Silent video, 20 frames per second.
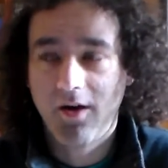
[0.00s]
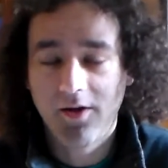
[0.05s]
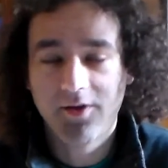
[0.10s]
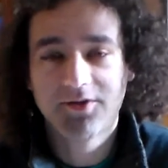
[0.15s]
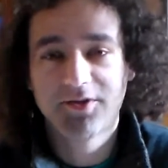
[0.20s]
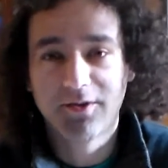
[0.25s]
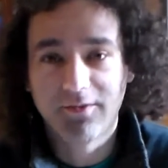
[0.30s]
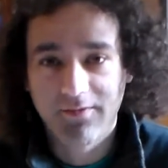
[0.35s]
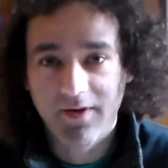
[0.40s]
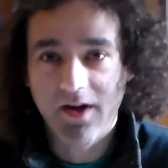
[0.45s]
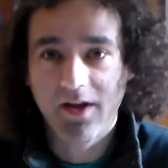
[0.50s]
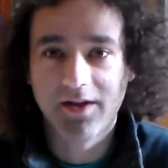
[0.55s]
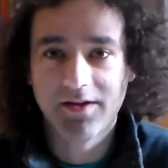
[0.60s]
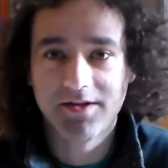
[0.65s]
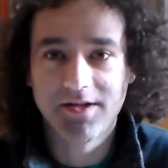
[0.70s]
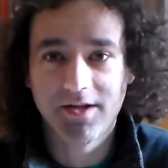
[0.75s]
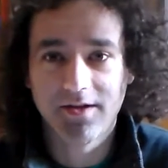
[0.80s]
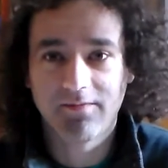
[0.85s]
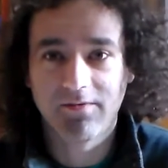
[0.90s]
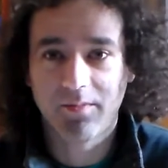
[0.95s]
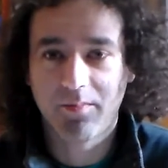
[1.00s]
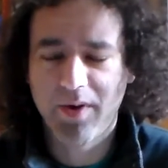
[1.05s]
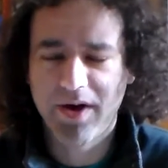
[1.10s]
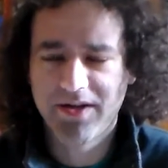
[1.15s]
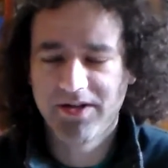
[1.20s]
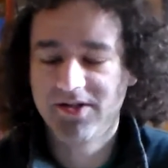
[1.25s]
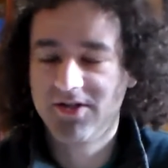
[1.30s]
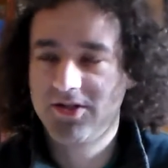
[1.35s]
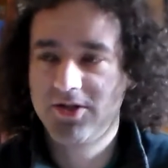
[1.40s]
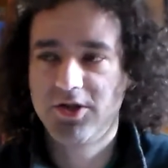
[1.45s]
also volunteered for
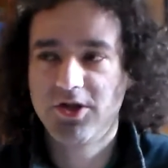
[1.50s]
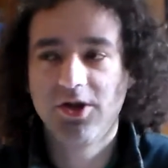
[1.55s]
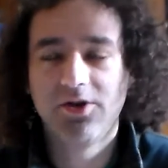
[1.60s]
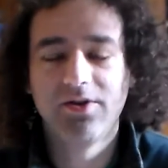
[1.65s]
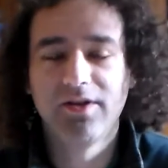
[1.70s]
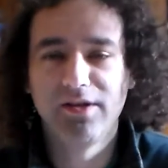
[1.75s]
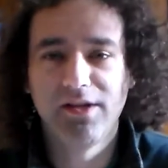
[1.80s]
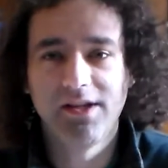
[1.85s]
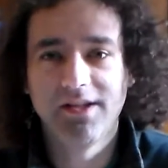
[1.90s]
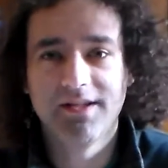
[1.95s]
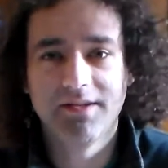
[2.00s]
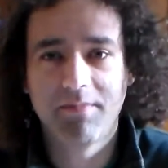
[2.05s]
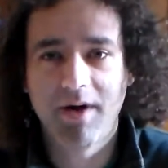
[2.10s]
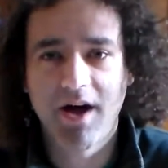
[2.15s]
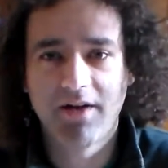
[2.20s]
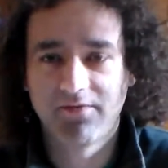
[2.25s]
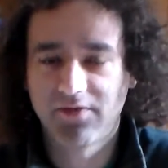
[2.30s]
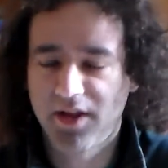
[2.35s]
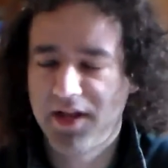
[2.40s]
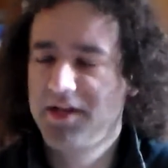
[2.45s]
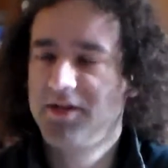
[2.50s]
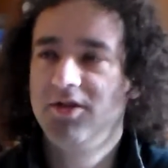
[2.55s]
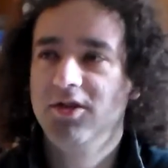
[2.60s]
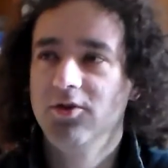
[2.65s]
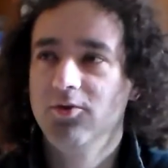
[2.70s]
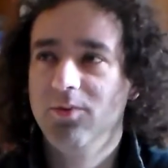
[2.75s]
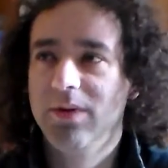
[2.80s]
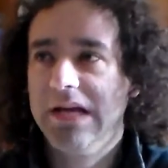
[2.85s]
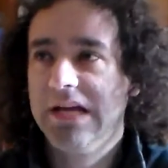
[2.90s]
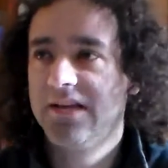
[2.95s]
braces, and she only needed them on for like
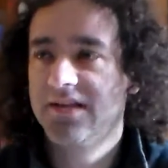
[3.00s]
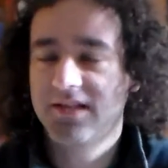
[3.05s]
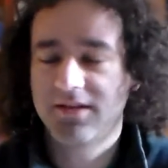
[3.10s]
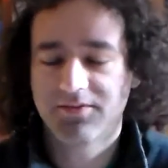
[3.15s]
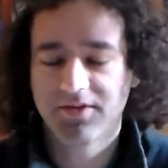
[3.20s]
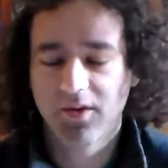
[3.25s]
2 weeks.